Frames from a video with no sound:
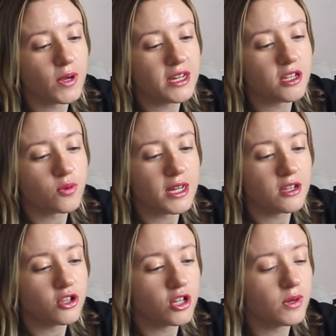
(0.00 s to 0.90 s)

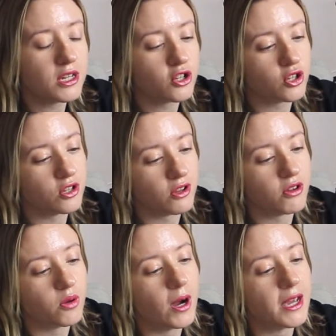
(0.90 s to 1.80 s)
2022 edition So
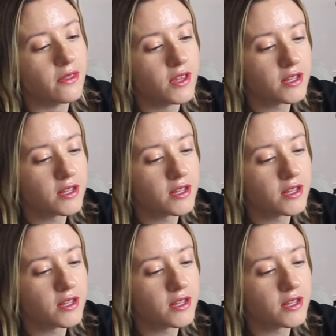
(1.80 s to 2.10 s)
Kawaii.